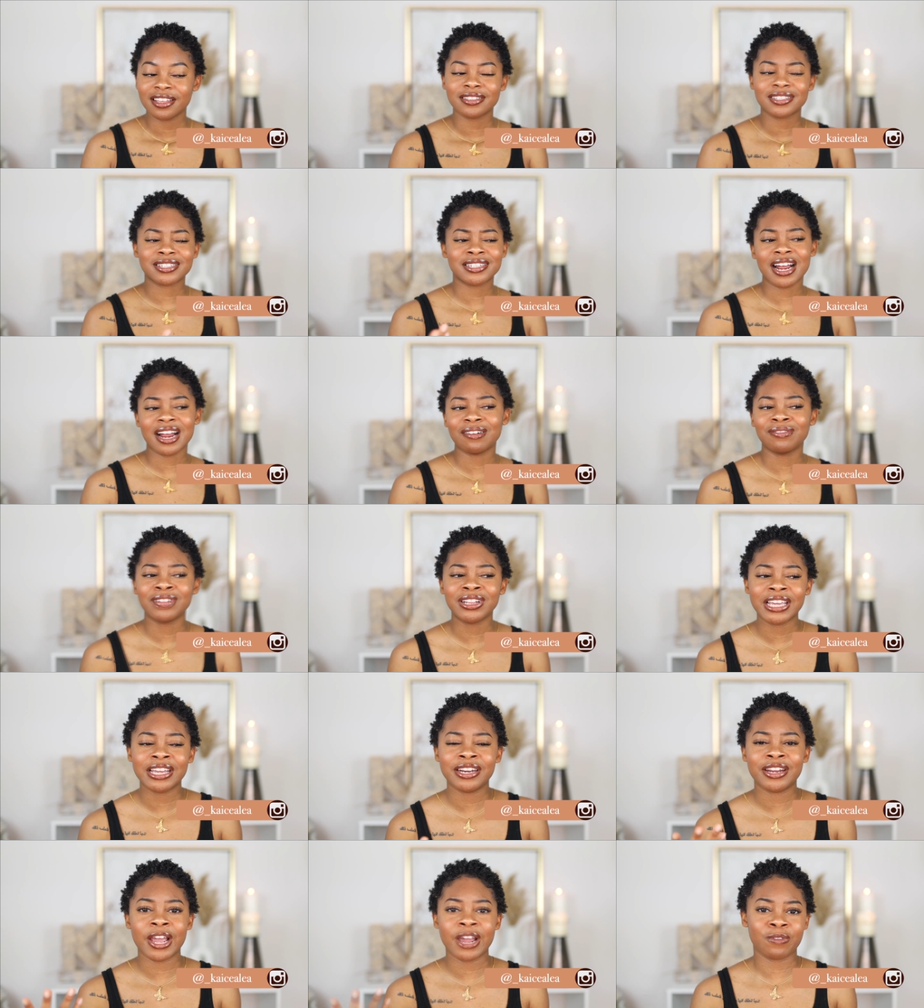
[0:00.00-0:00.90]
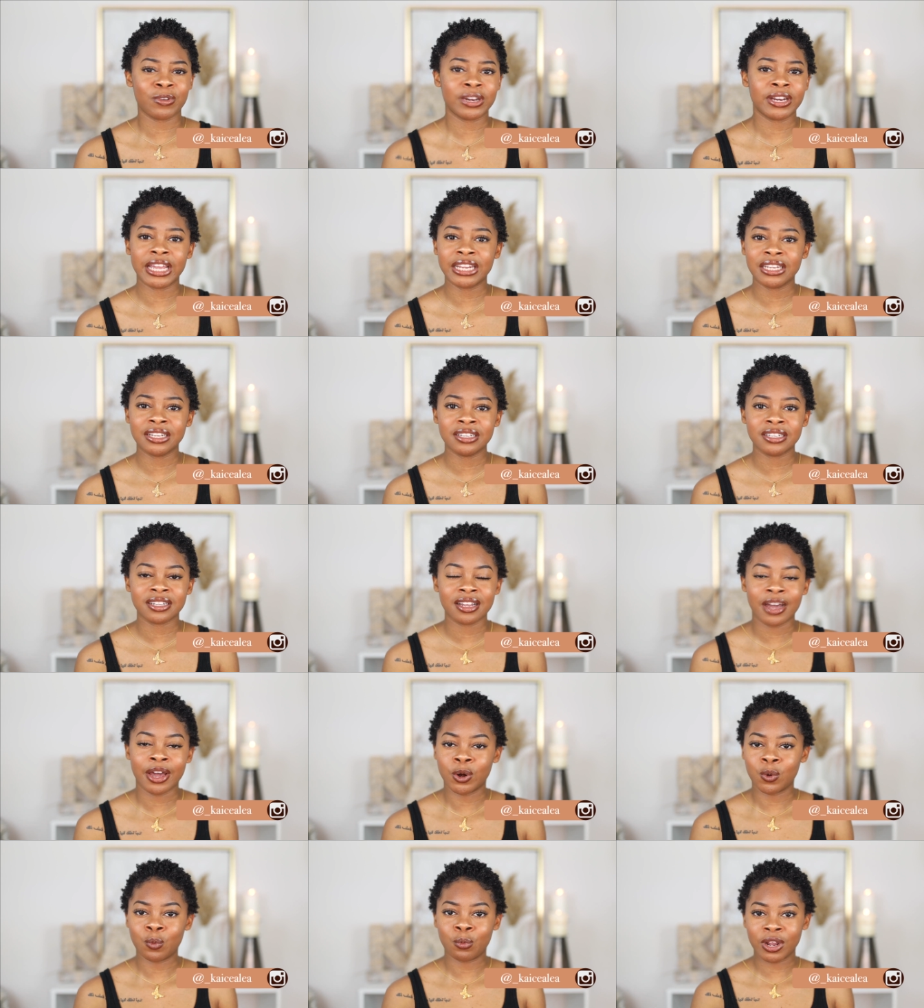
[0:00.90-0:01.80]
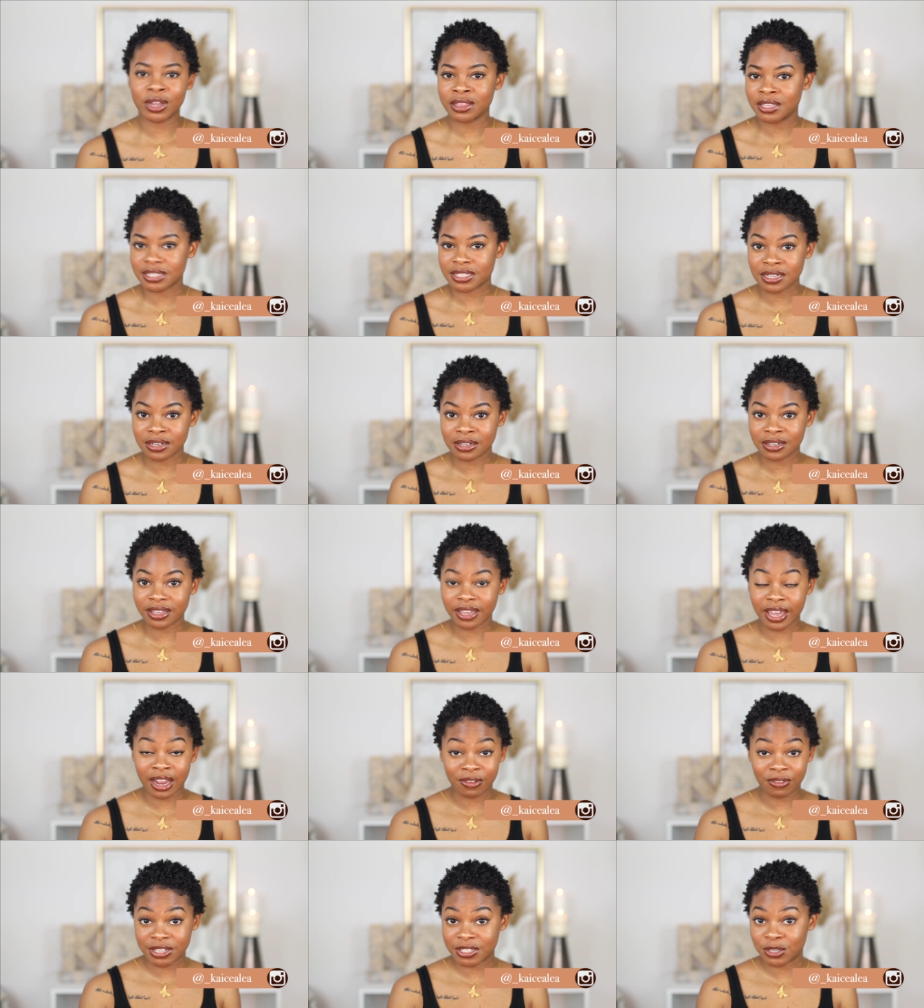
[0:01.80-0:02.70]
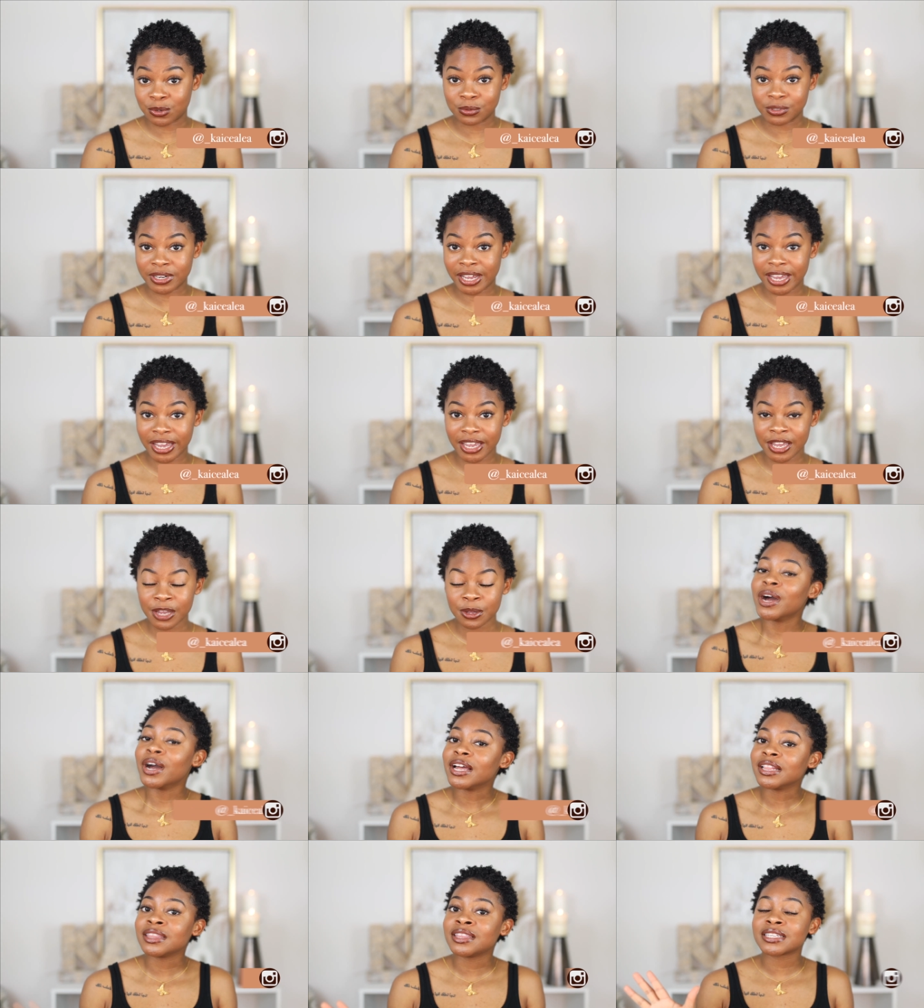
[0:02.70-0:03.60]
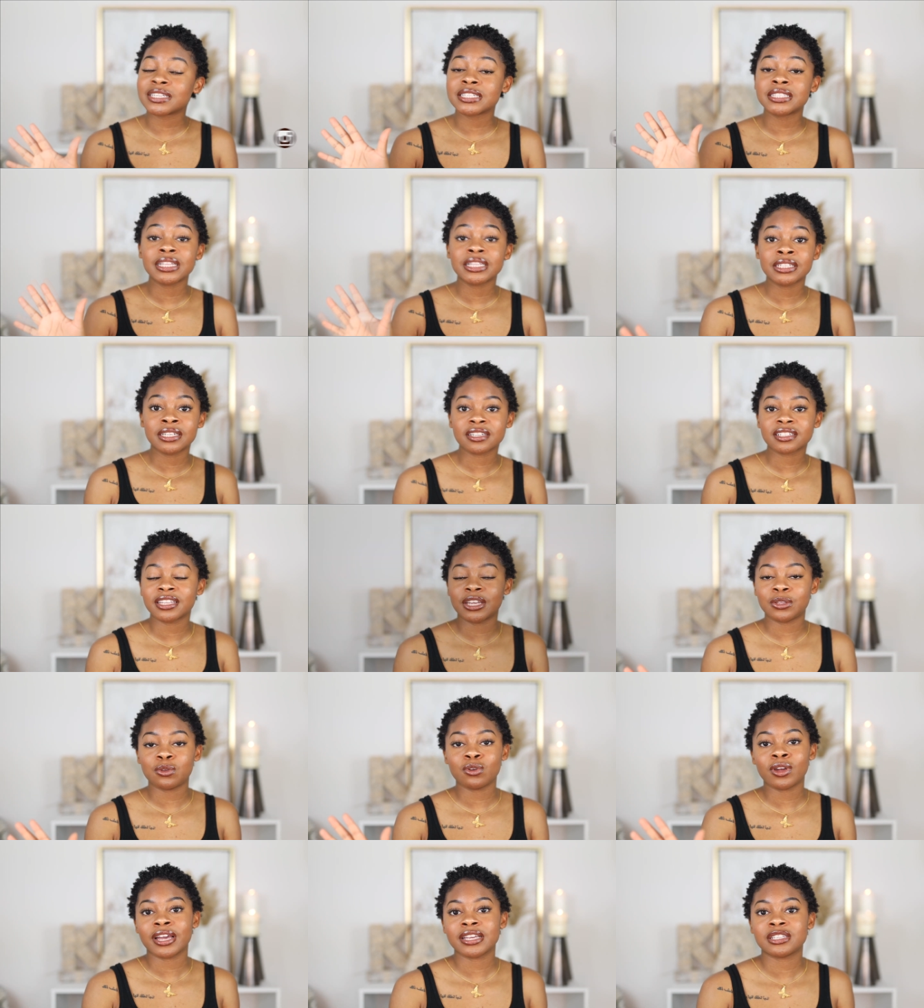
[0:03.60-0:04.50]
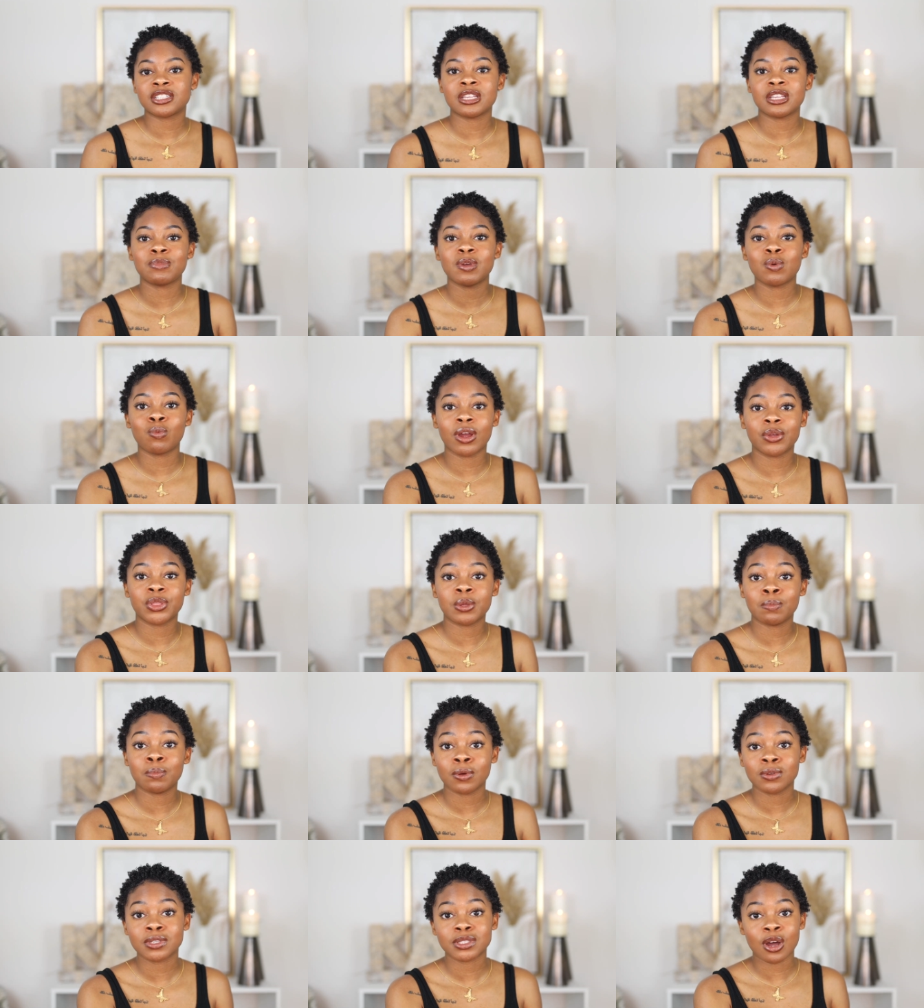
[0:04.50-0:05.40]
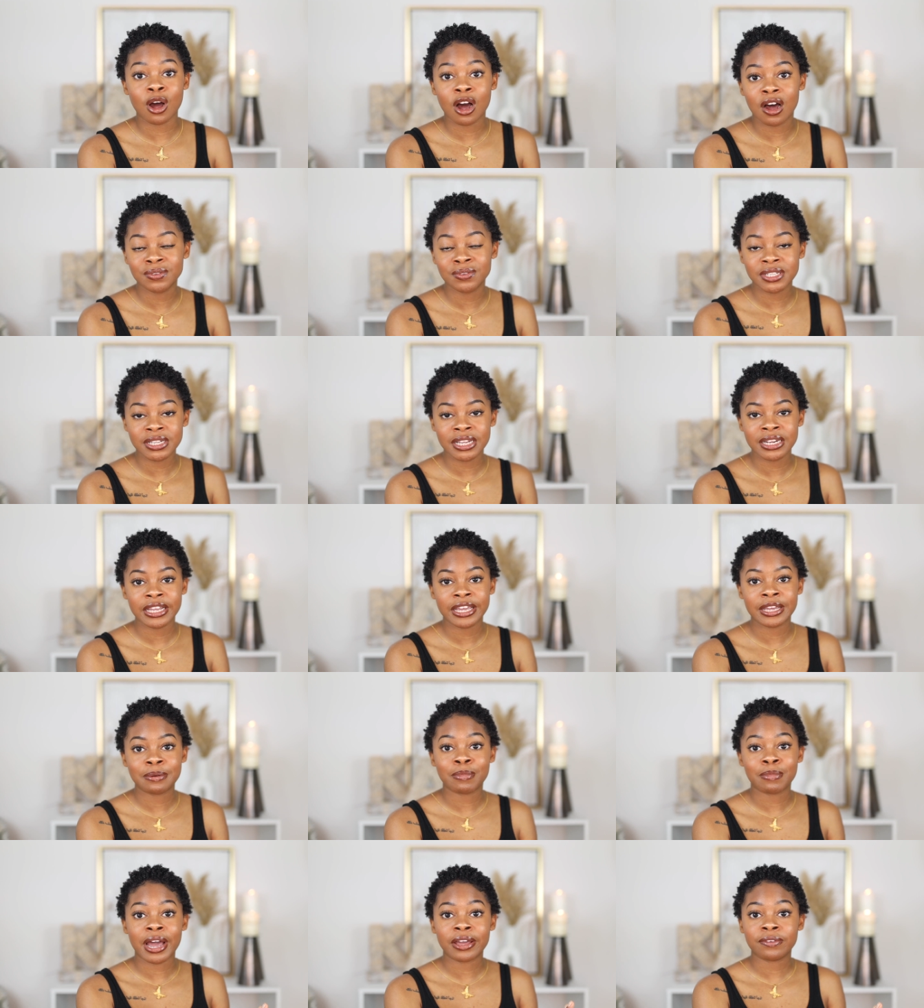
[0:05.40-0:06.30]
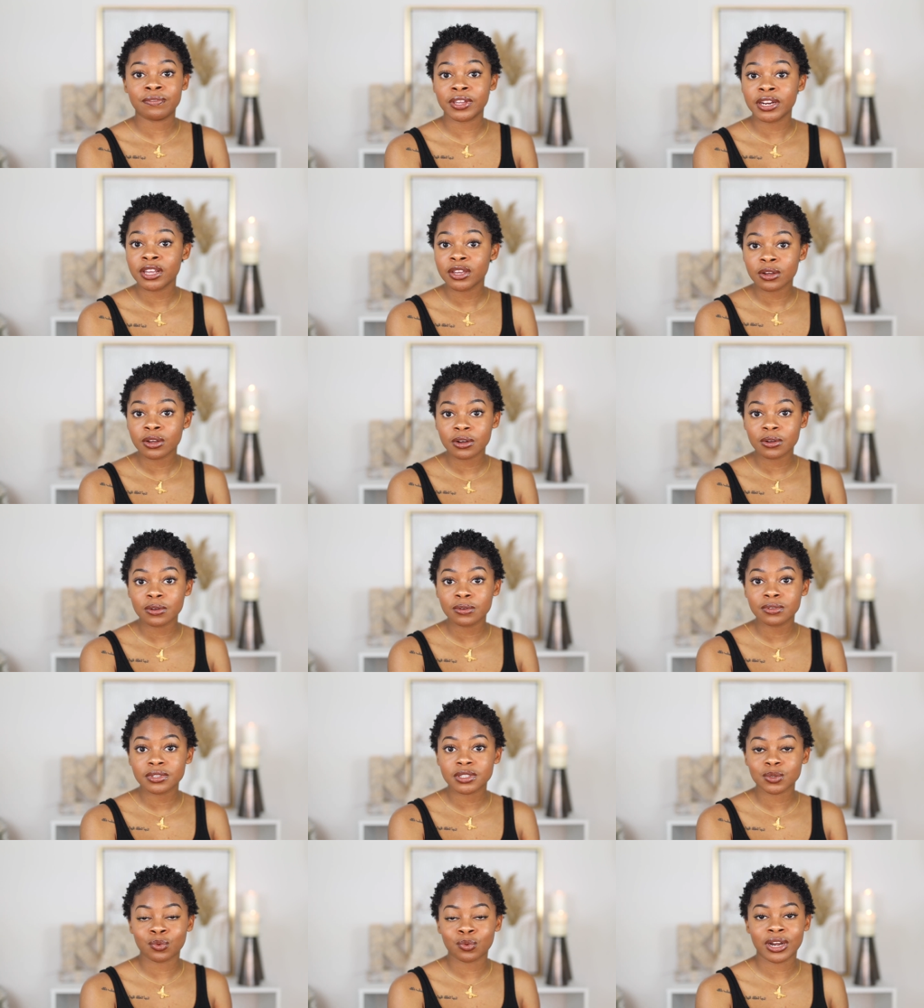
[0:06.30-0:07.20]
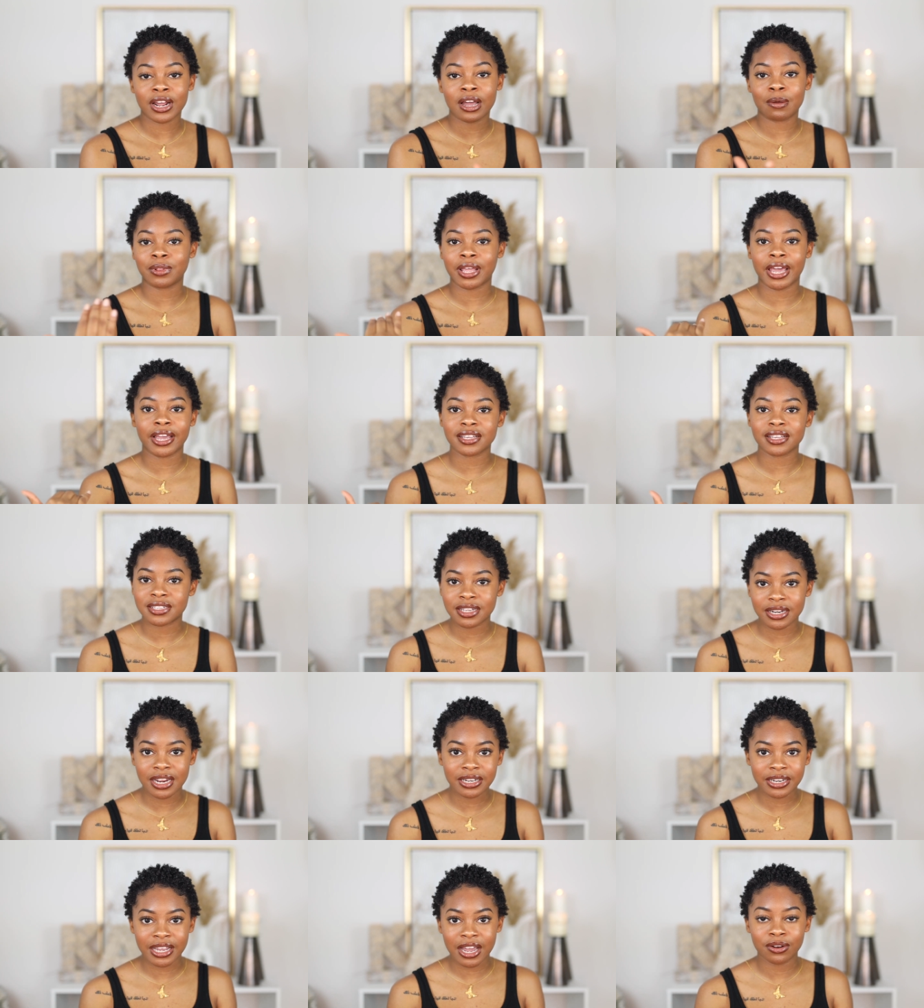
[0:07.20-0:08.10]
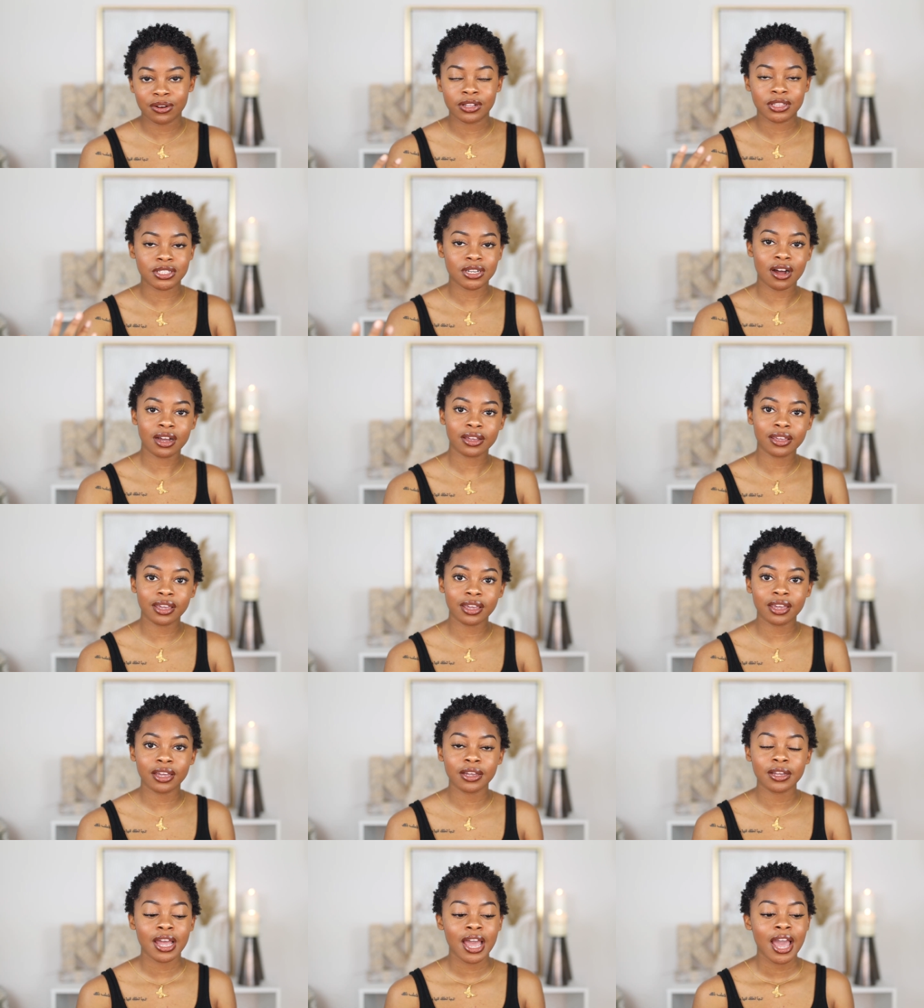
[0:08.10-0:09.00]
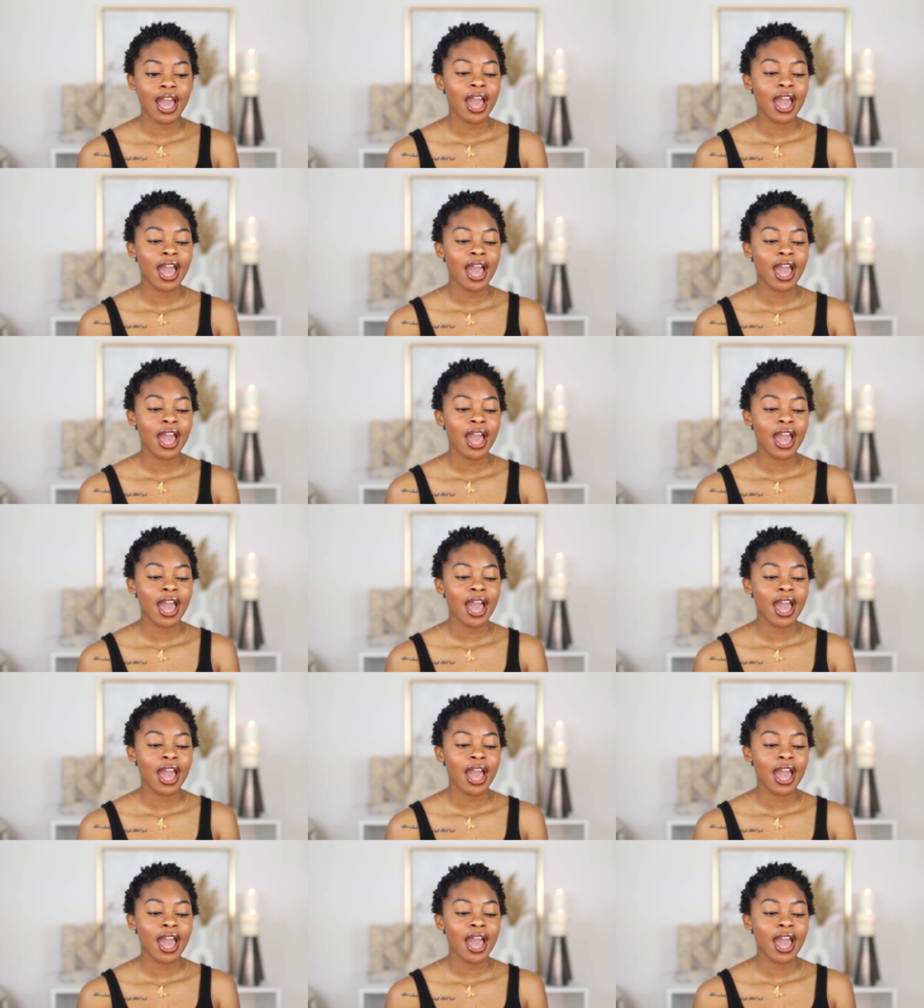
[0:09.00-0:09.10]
It's not really an everyday look. I don't wear this look every single day, but this is the look that you guys see me wear the most often in my videos when I'm like sitting down and talking.